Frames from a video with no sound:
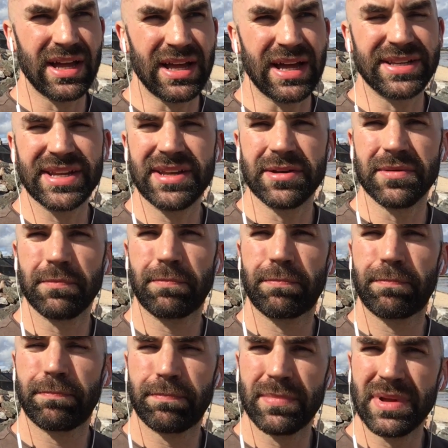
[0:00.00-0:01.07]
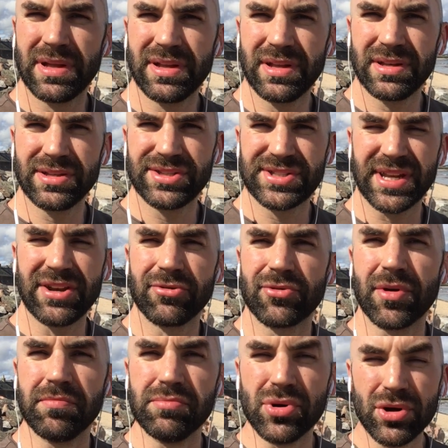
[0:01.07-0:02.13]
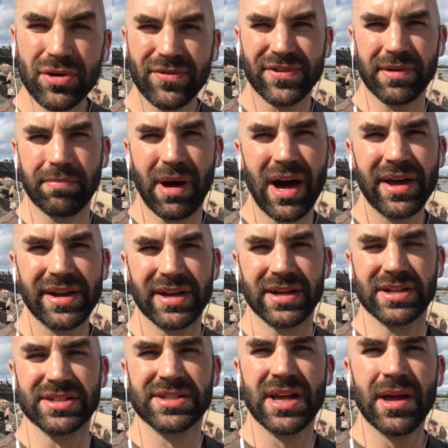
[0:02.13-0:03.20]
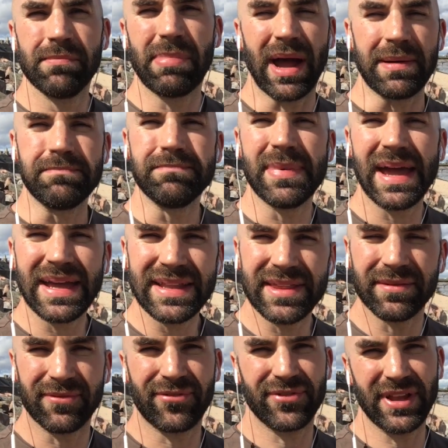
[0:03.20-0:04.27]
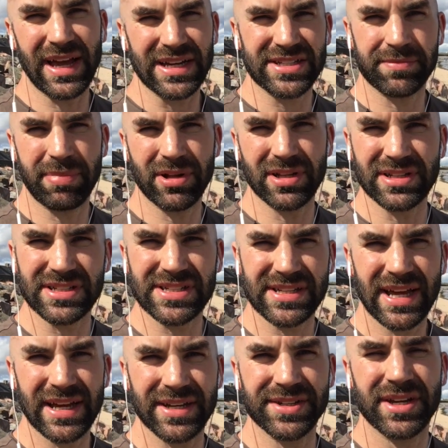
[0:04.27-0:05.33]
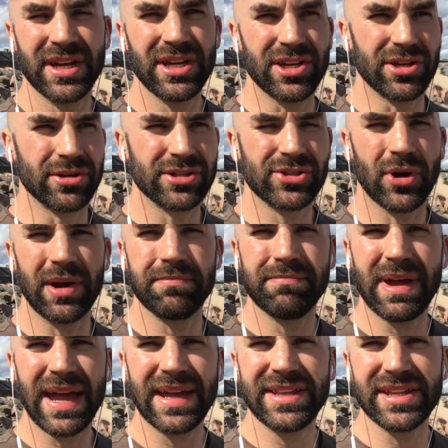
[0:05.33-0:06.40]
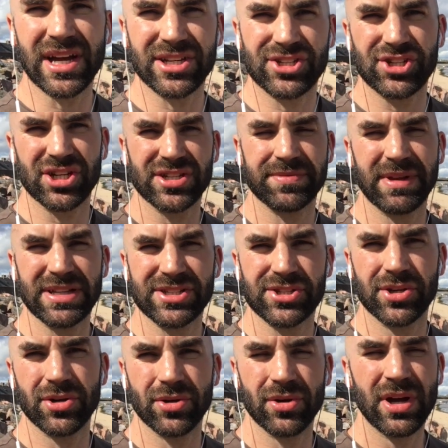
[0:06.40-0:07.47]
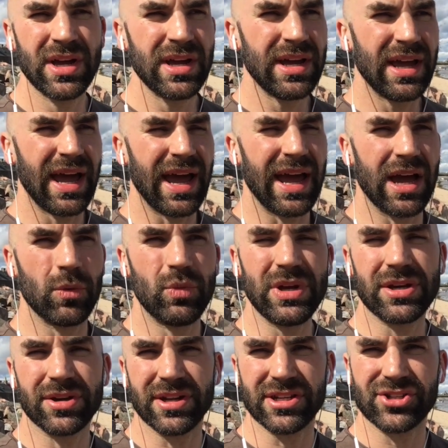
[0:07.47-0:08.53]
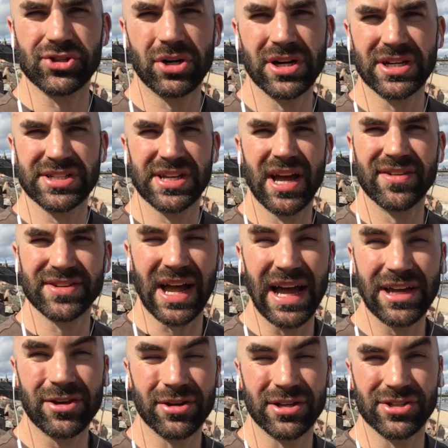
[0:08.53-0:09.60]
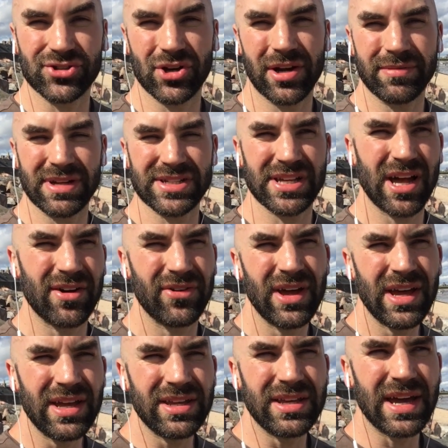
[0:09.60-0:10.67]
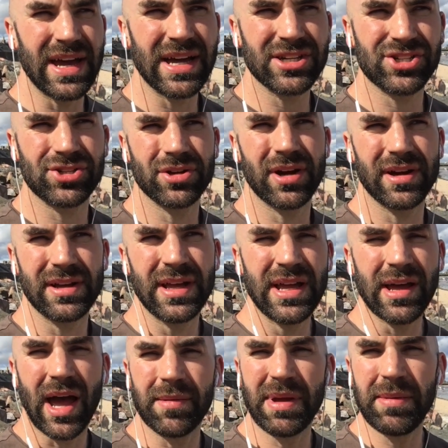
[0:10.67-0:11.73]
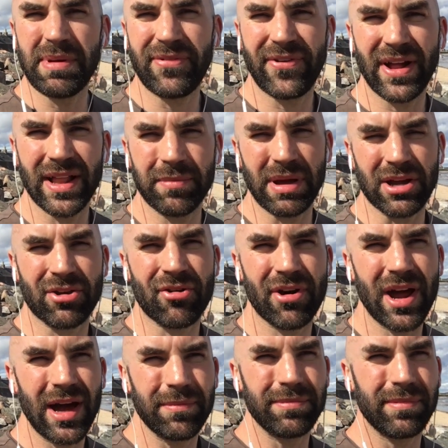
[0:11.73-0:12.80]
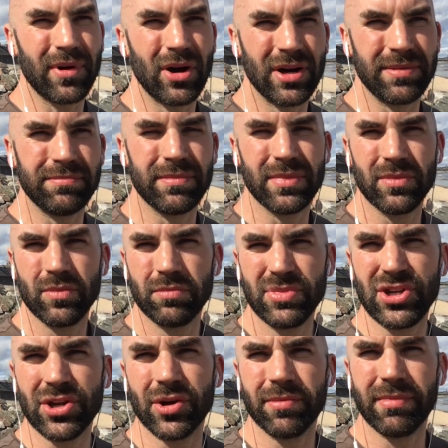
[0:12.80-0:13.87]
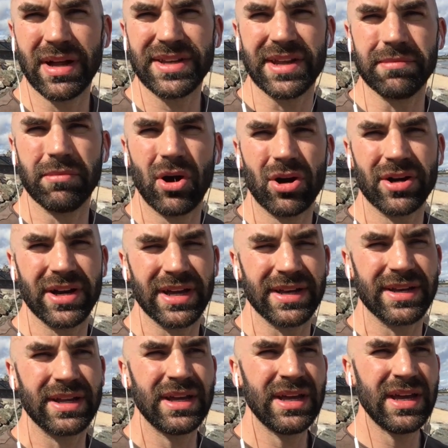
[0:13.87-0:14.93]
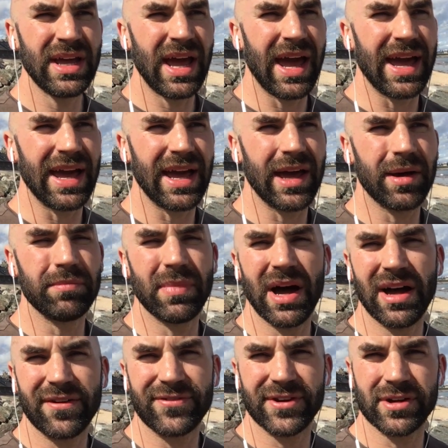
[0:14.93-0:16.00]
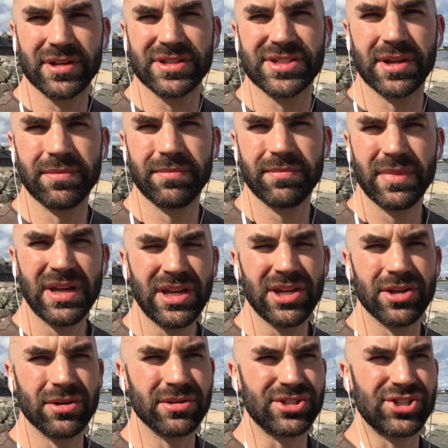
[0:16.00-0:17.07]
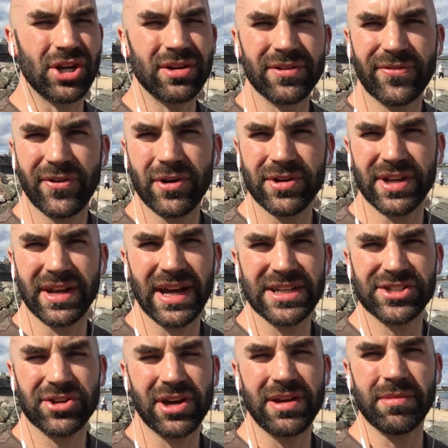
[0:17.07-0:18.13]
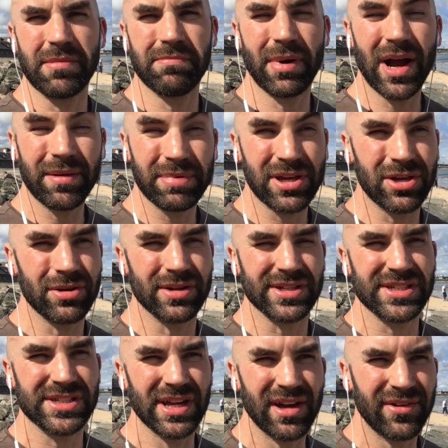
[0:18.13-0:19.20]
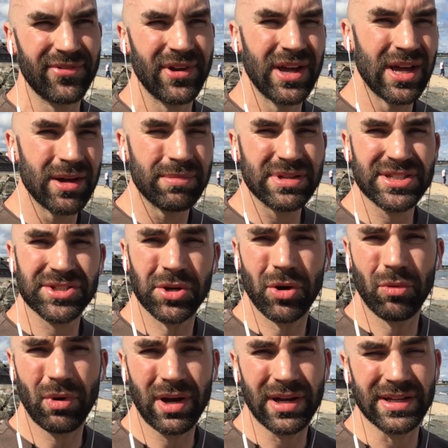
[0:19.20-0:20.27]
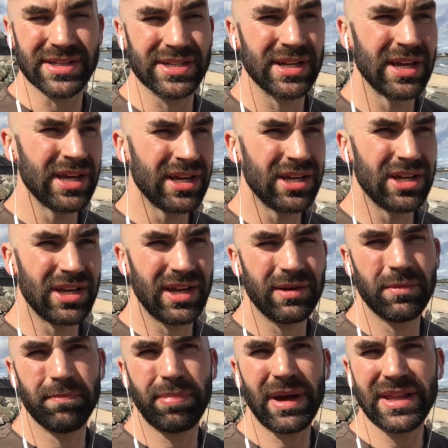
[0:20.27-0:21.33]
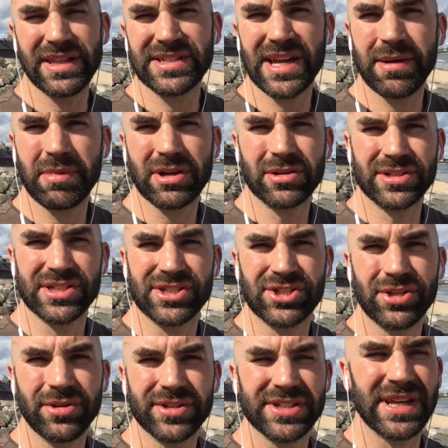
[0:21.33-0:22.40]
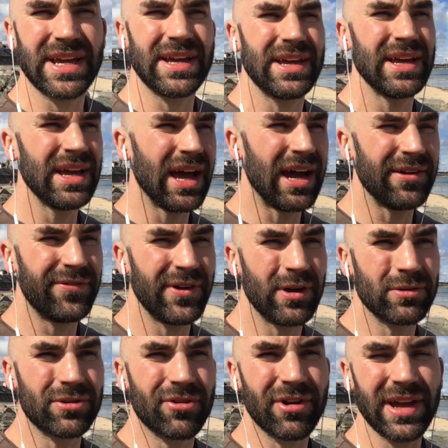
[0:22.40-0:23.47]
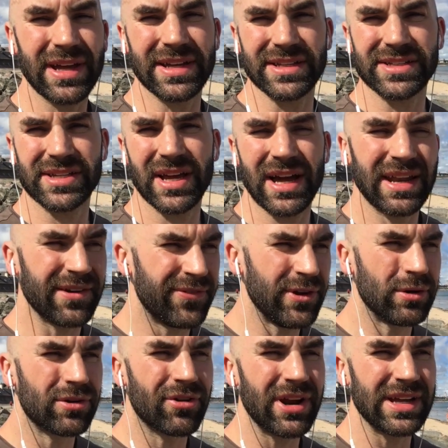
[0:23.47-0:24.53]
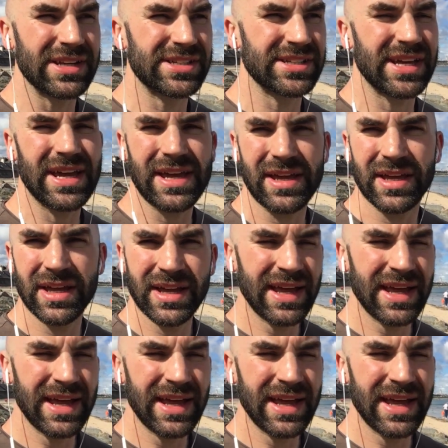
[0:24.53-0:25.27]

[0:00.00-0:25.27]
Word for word: I didn't didn't remove the barriers, but I made them flexible instead. You know, so I made the adjustment so uh, we could enjoy ourselves. I could enjoy myself. Yeah, sure. I maybe felt a bit crap on, you know, Monday morning um, after some, you know, junk food and ice cream and barbecue and stuff. But so what? Uh, by the time I got to Tuesday, I felt great, and I feel great today.